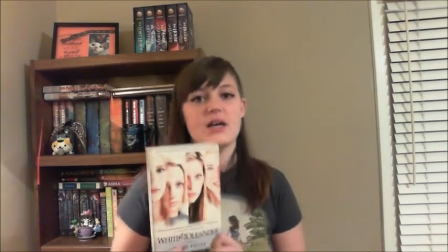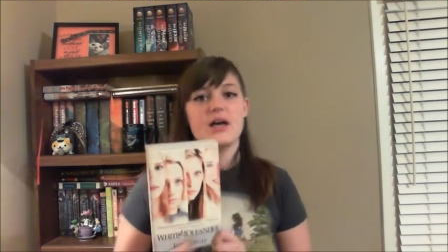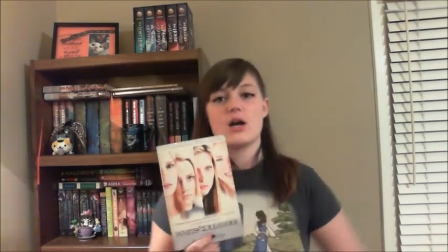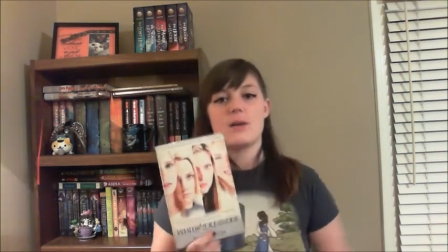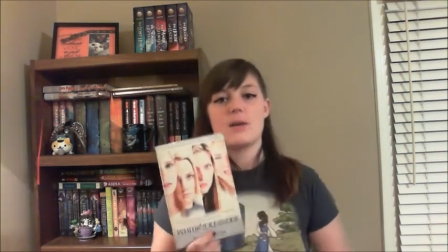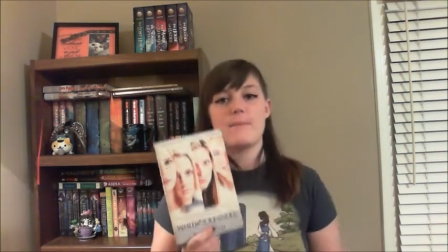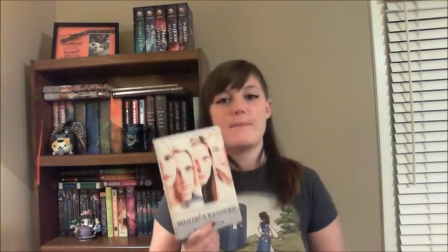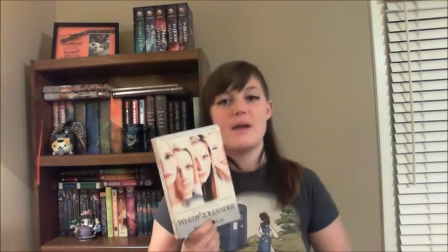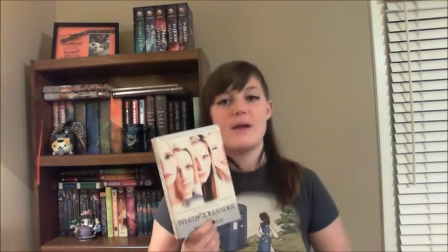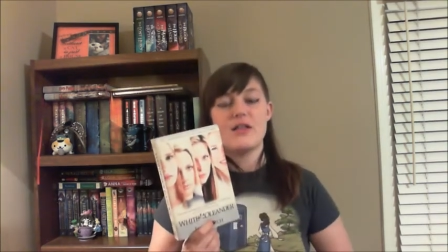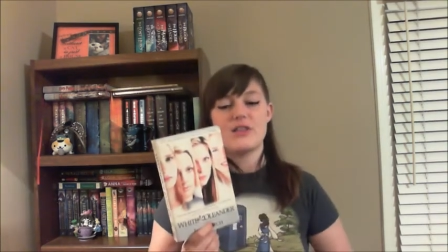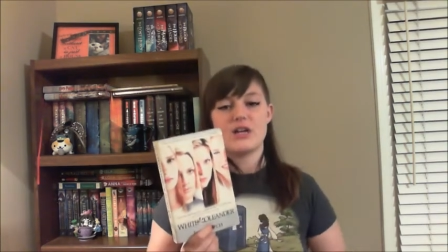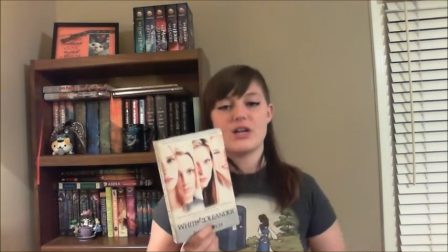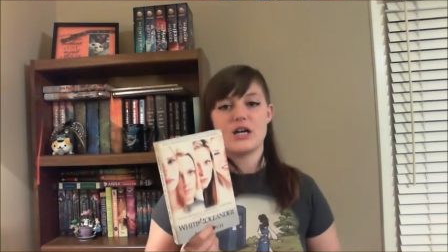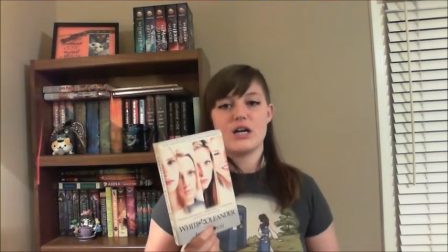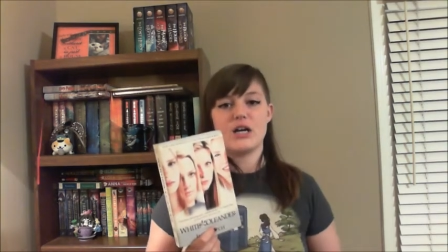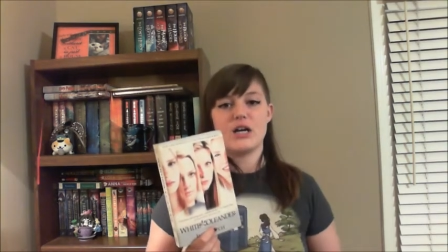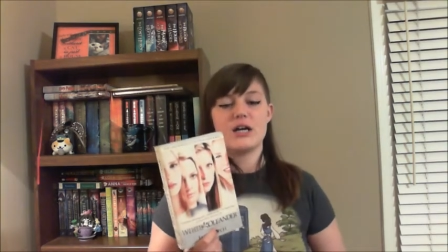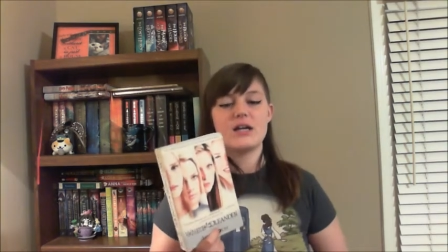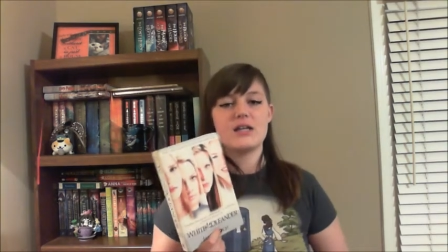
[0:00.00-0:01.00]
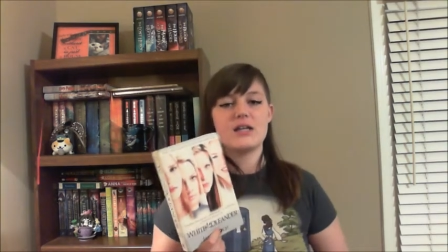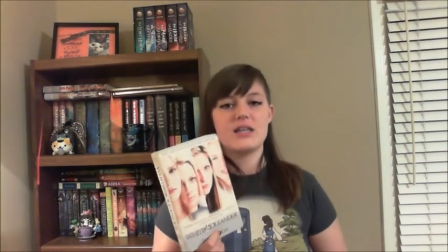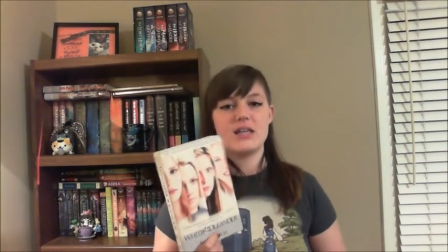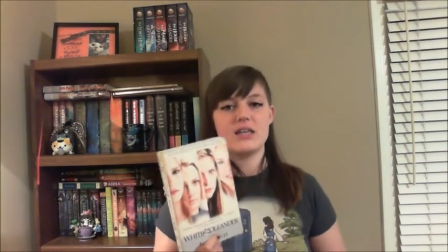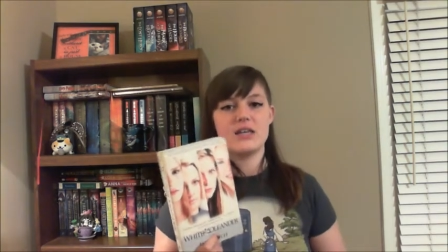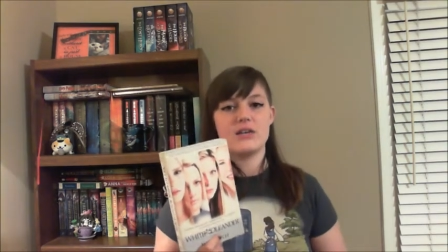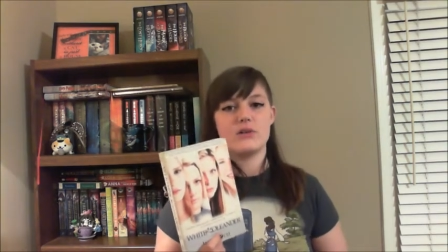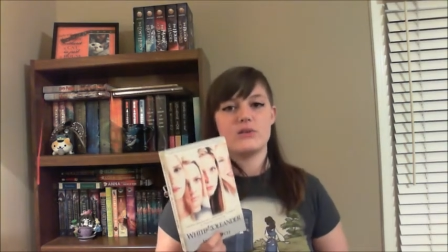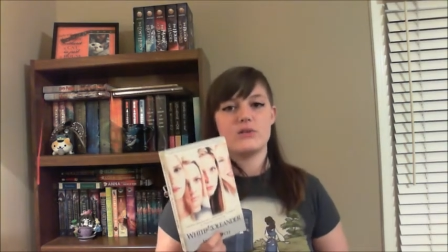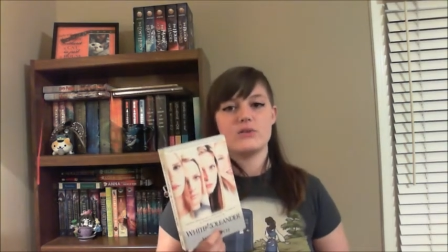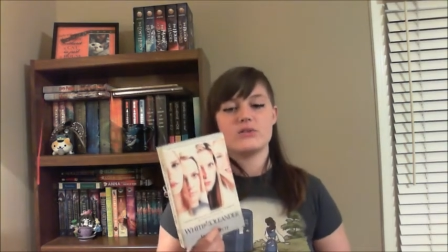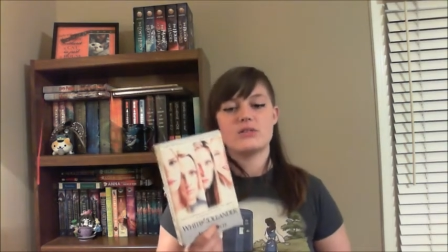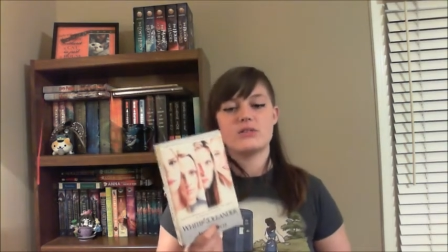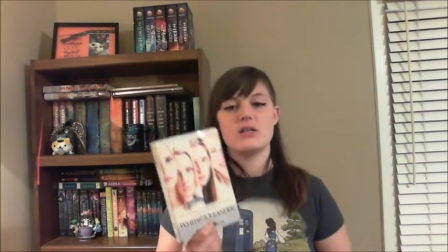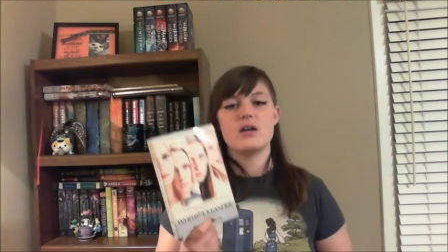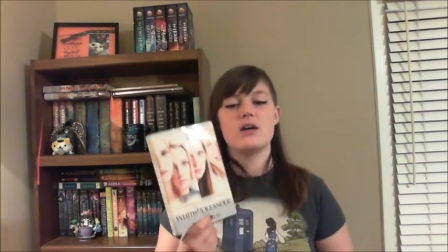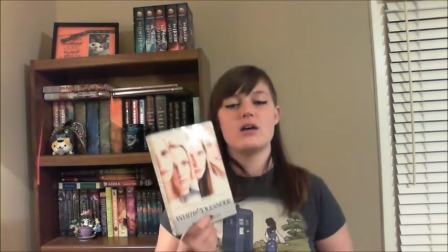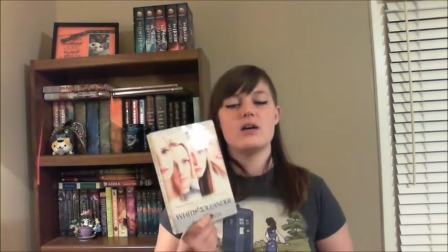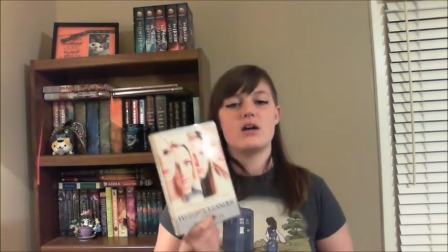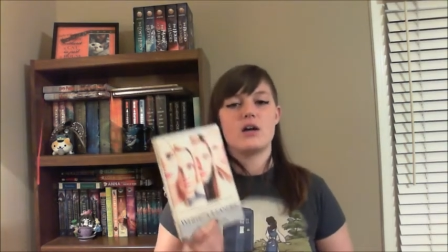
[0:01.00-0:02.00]
Her mother
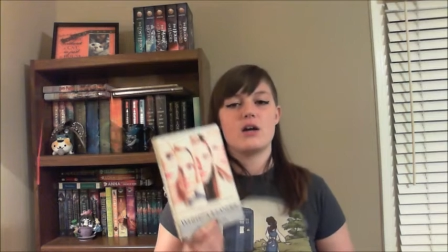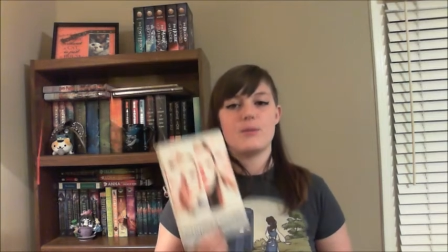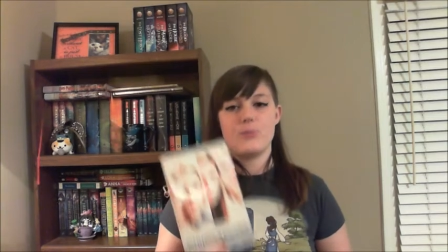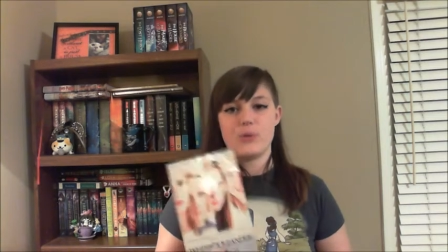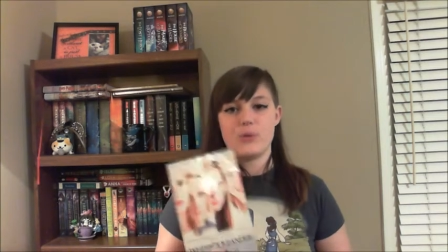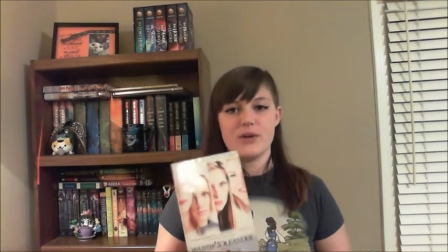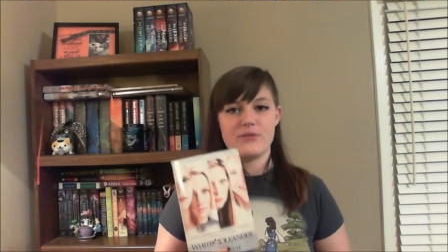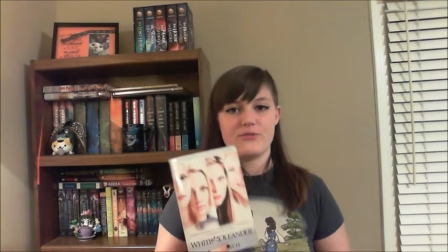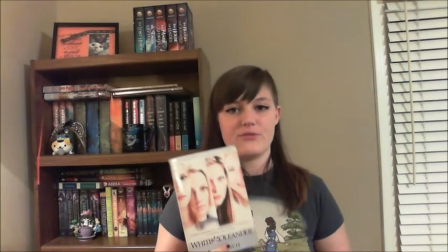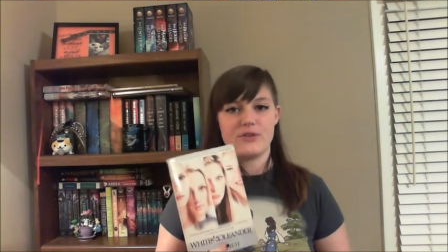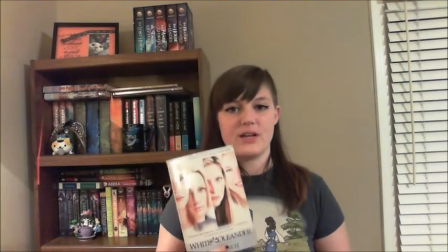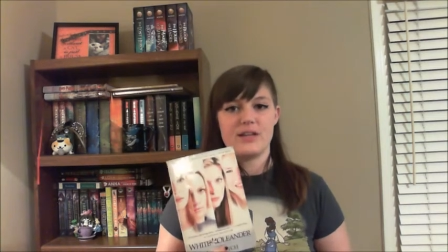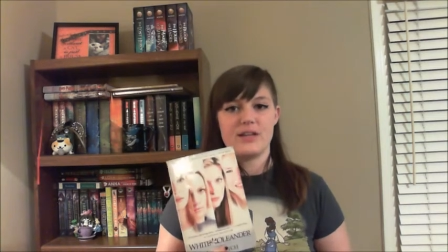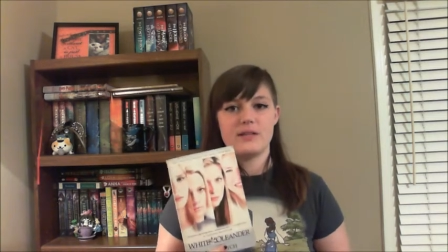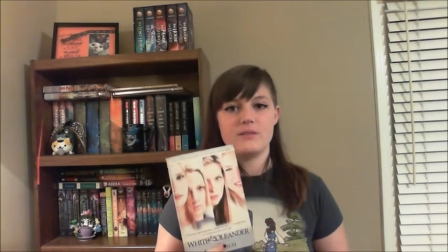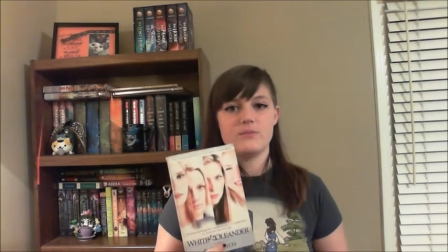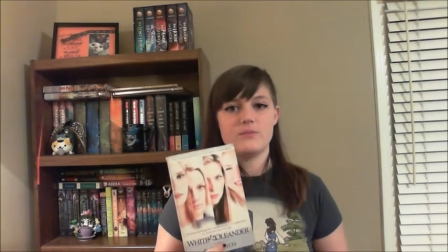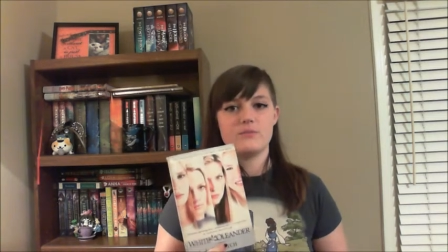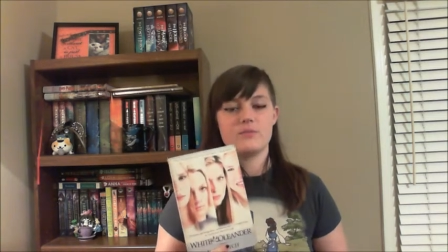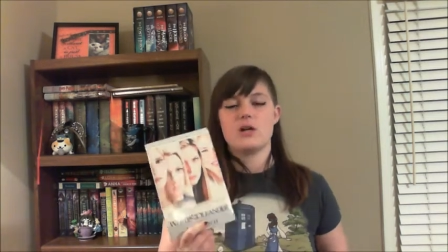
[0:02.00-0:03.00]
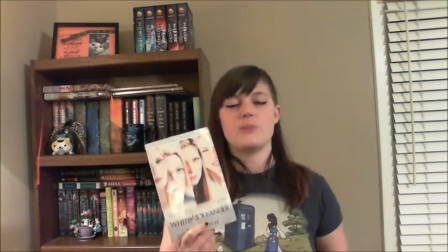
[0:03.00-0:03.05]
kills her boyfriend,